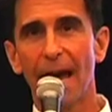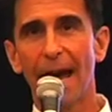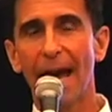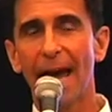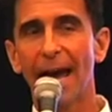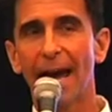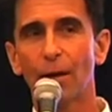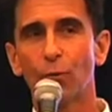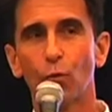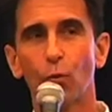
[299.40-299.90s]

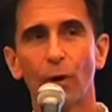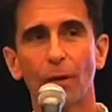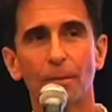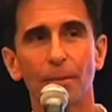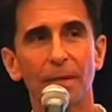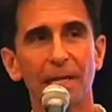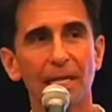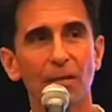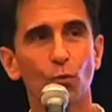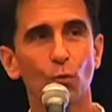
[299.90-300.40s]
And
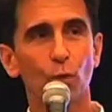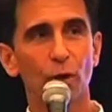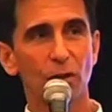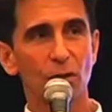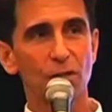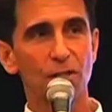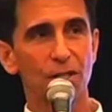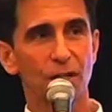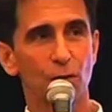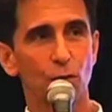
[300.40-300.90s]
when Pete
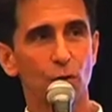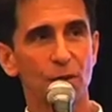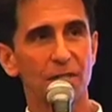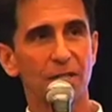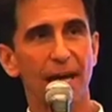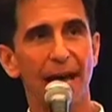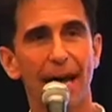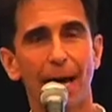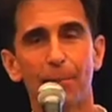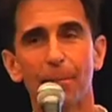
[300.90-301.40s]
Wilson was
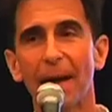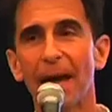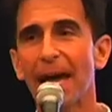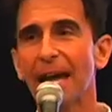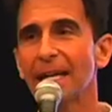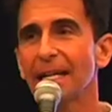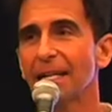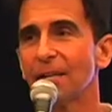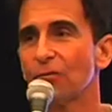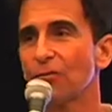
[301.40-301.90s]

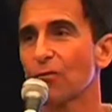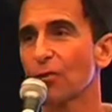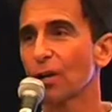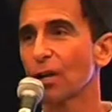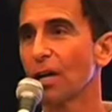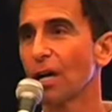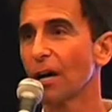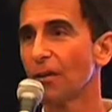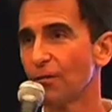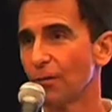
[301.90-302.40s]
campaigning for
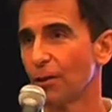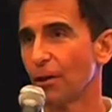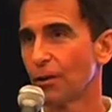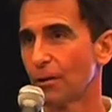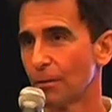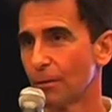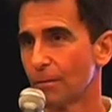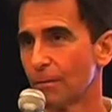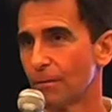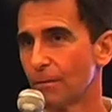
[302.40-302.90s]
governor,
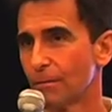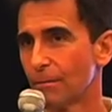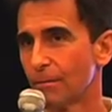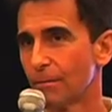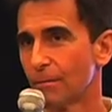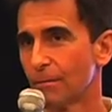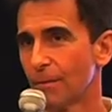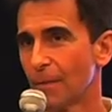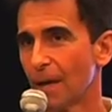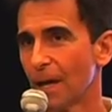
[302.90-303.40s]

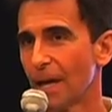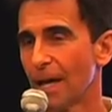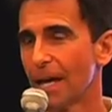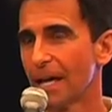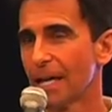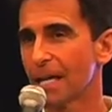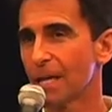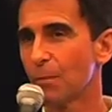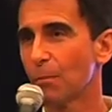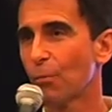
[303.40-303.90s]

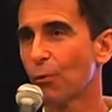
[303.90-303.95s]
He